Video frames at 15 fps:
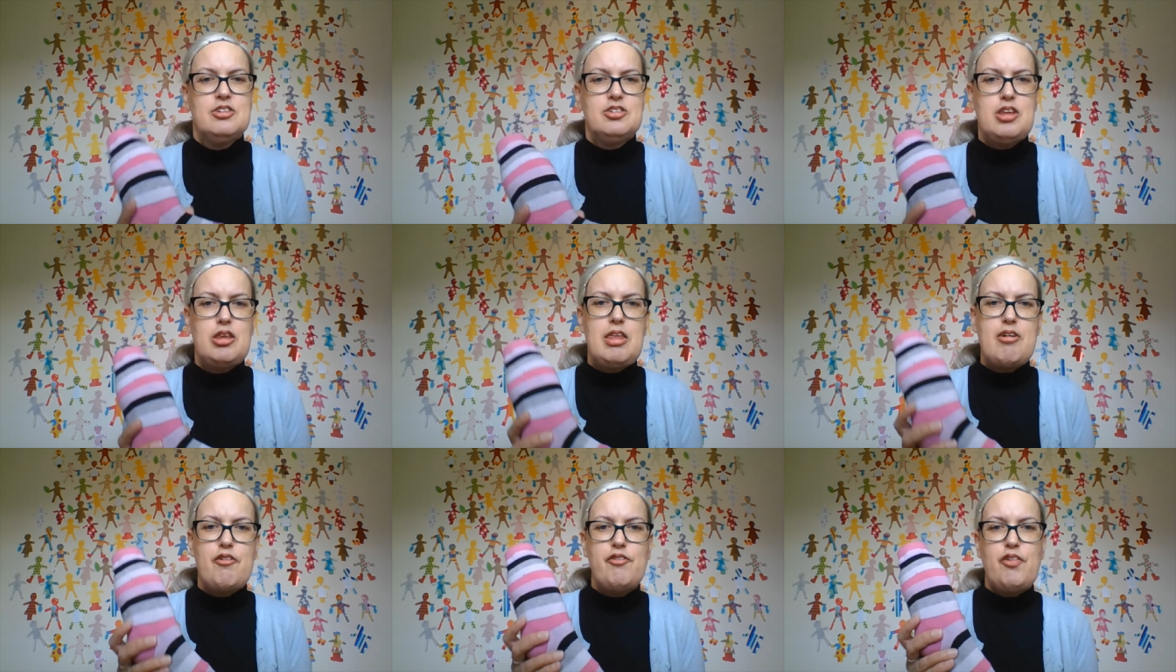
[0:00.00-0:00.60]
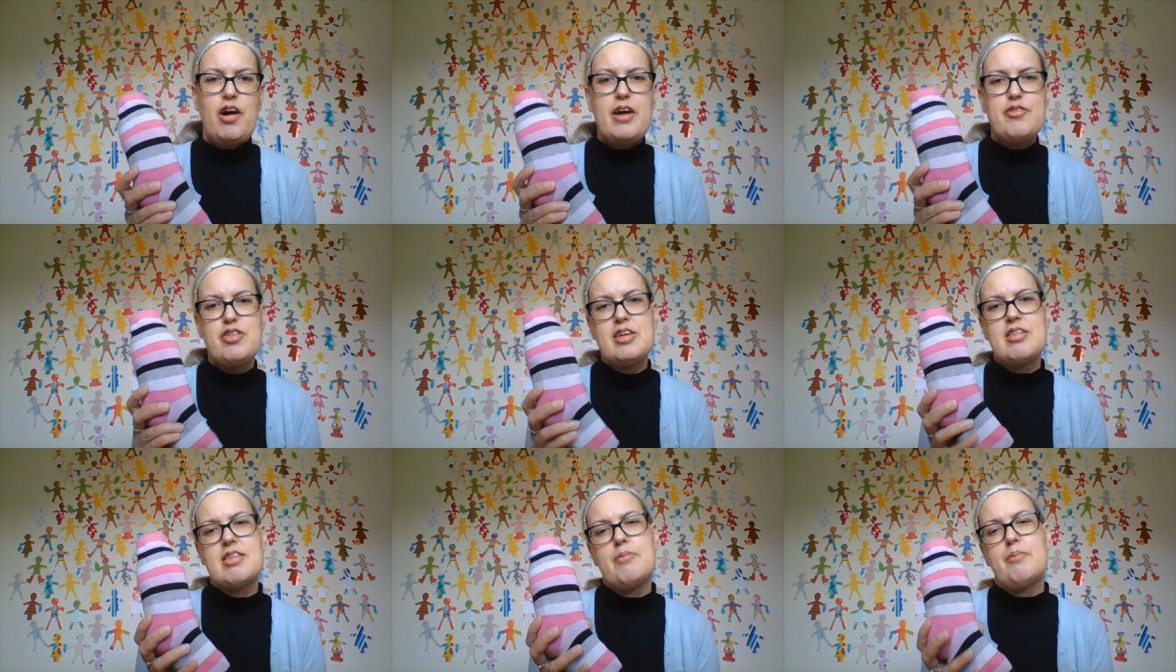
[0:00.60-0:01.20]
So there are five
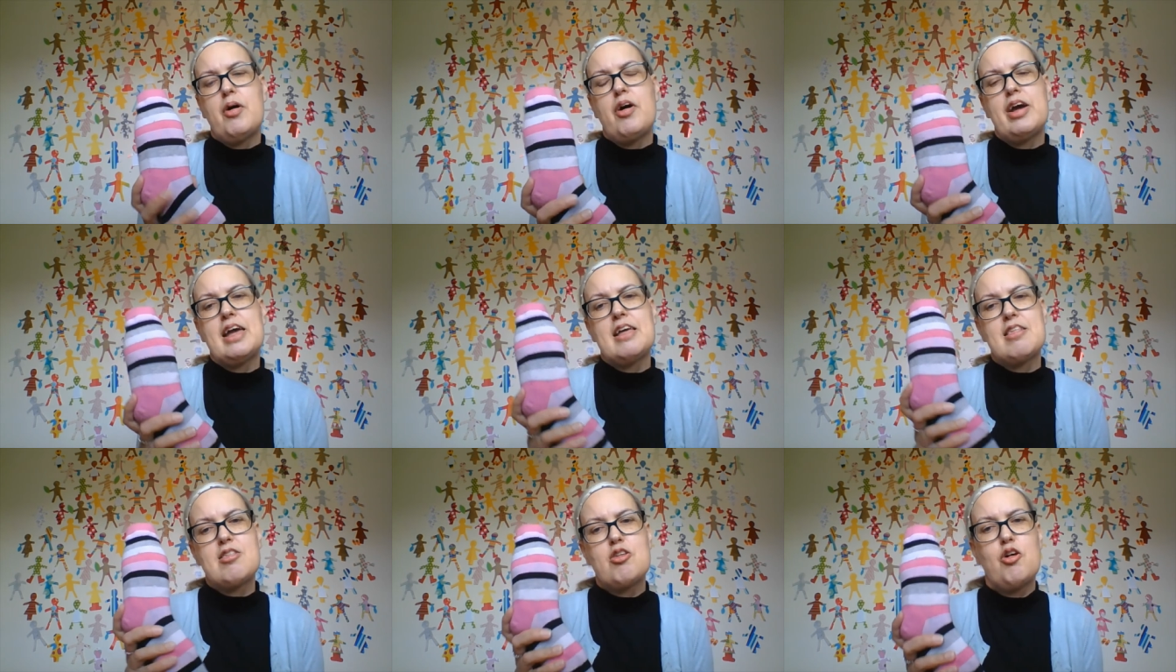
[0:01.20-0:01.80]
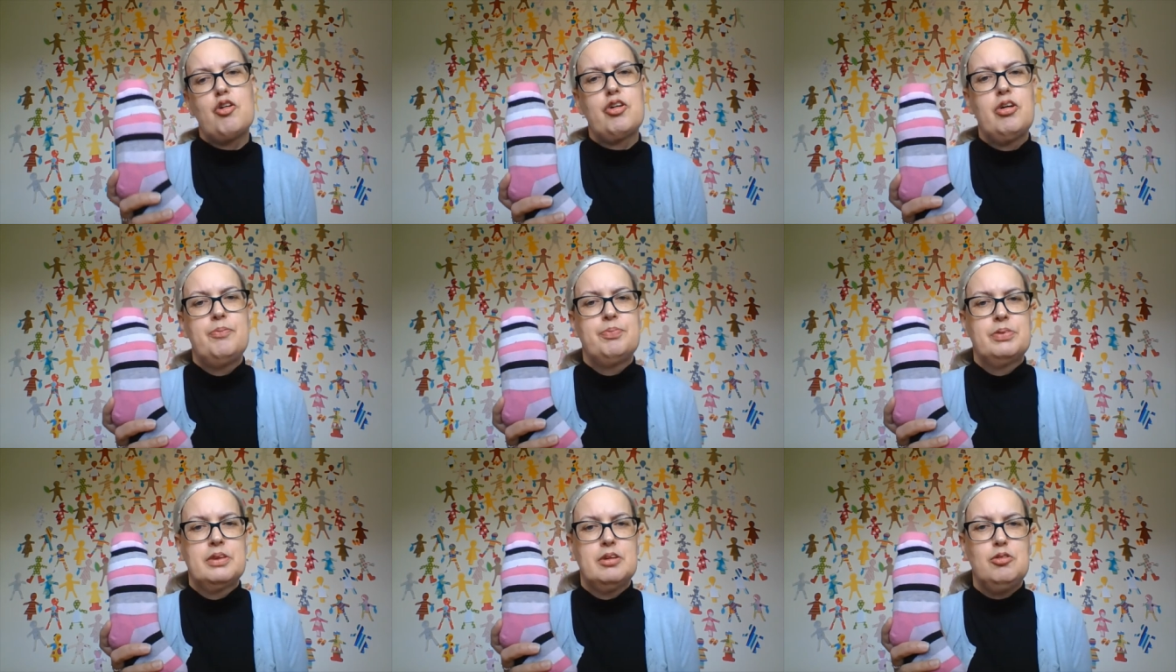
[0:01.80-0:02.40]
things in my sock
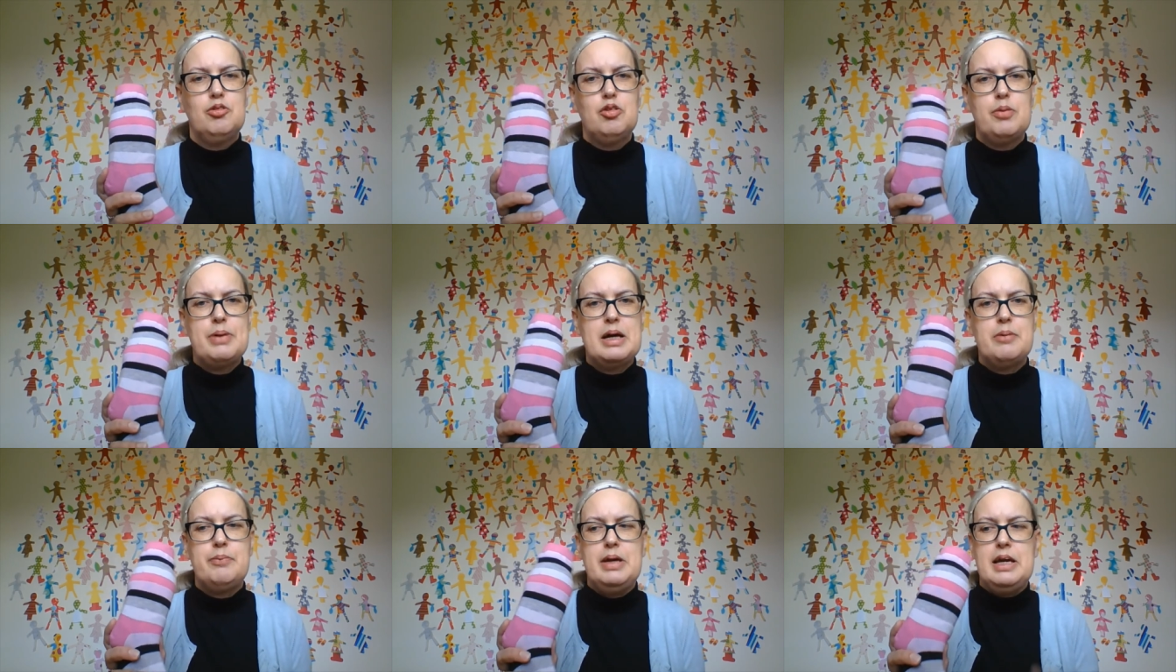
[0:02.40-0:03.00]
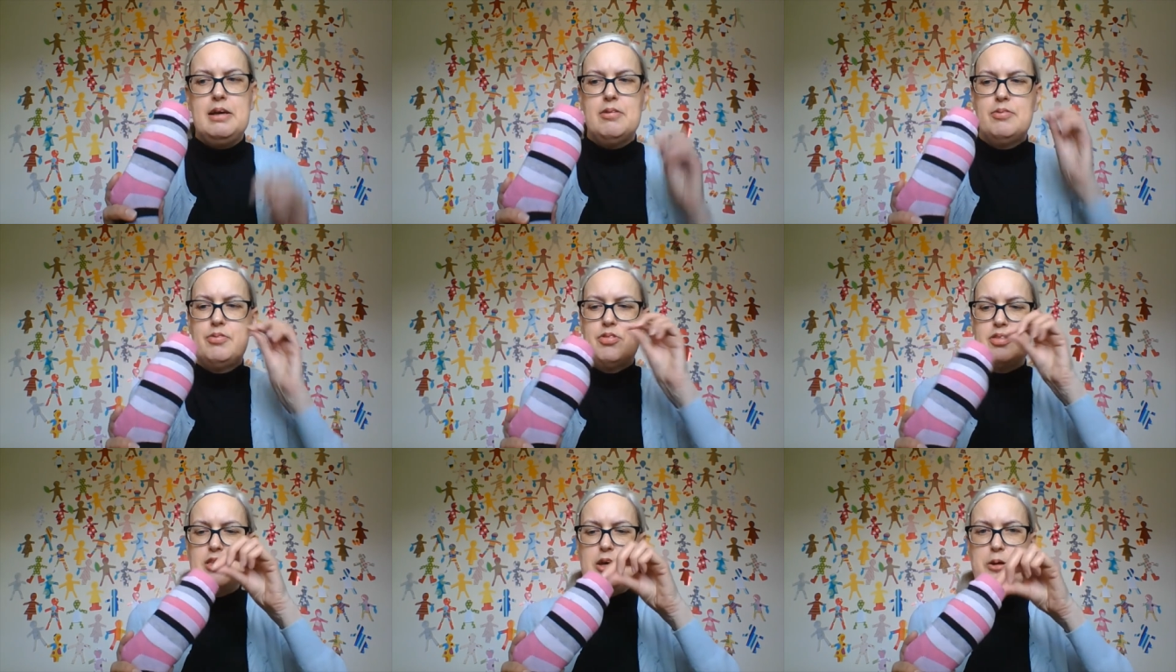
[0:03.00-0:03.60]
all about me.
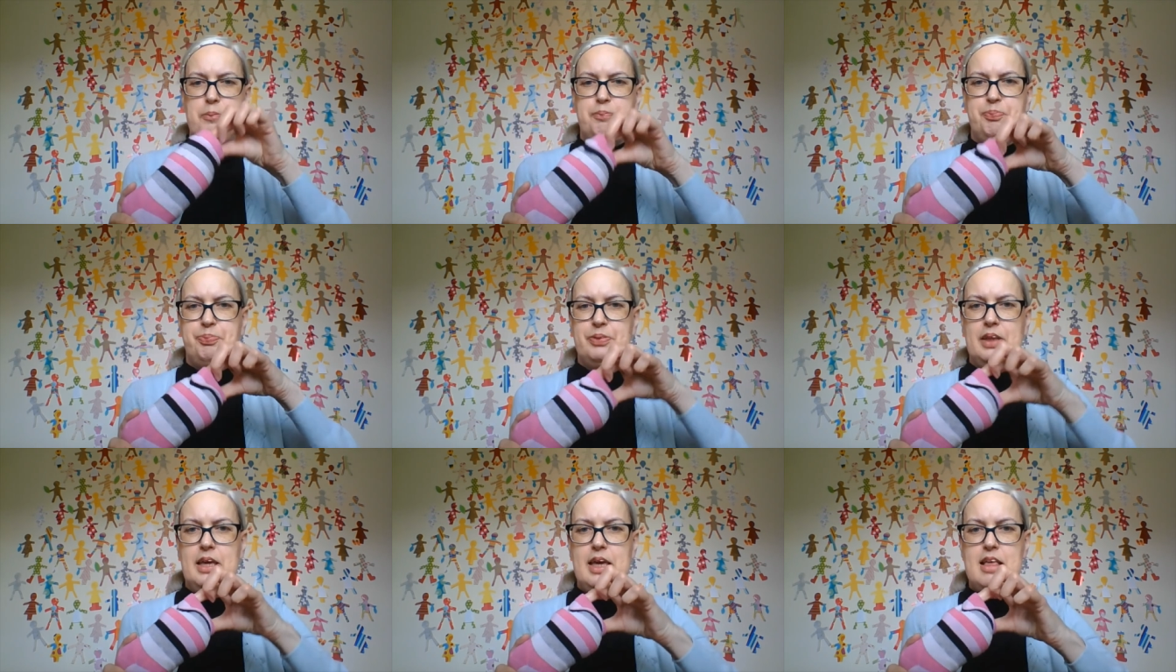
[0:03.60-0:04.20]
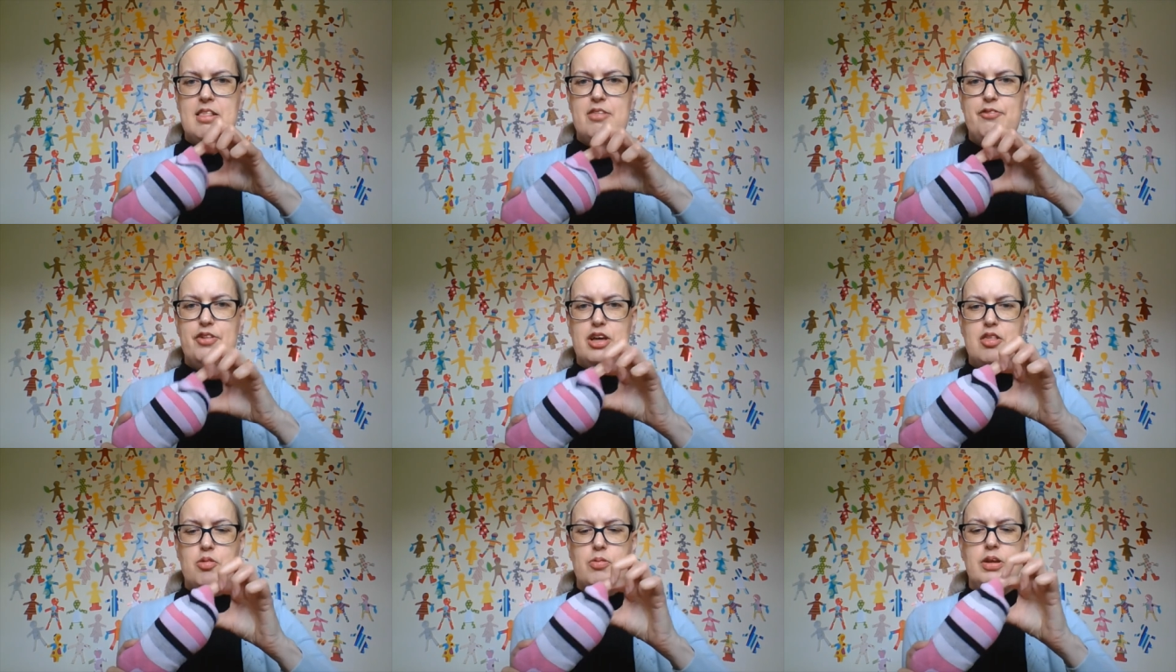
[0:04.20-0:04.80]
So here's the
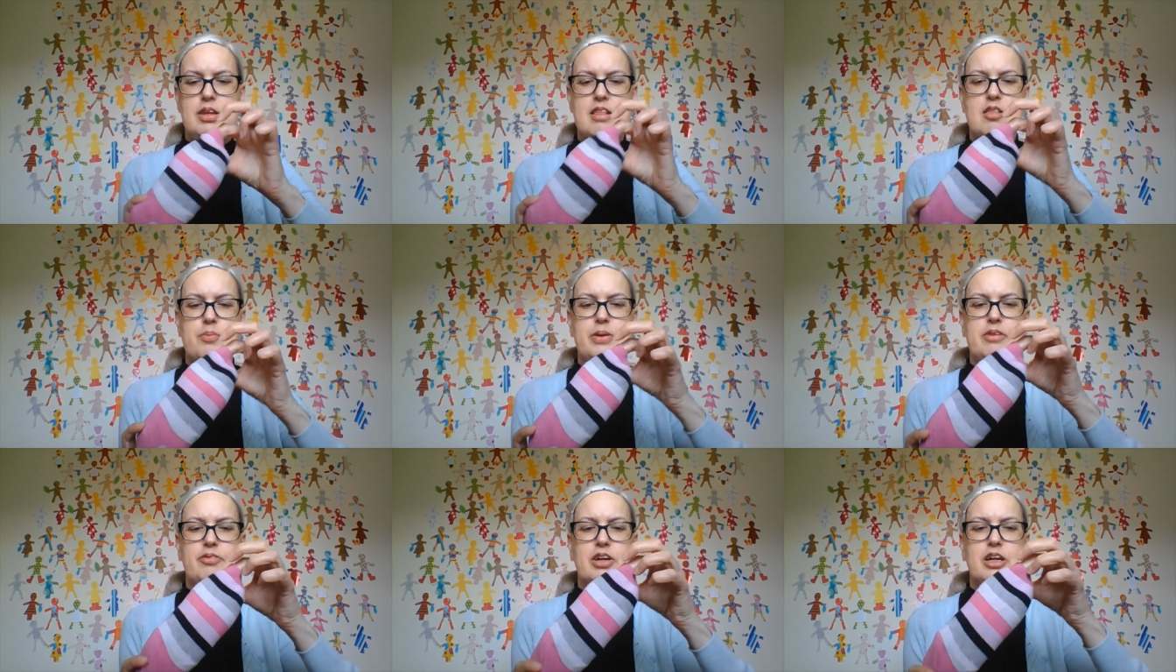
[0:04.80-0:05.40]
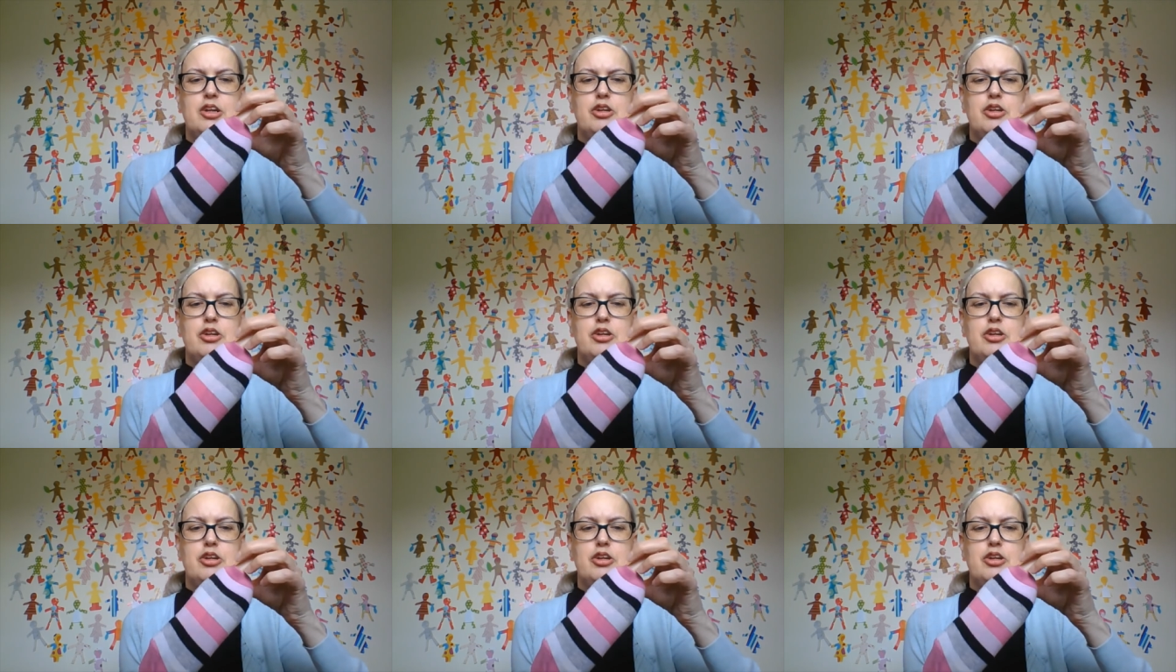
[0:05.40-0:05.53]
first one. There's a bit of a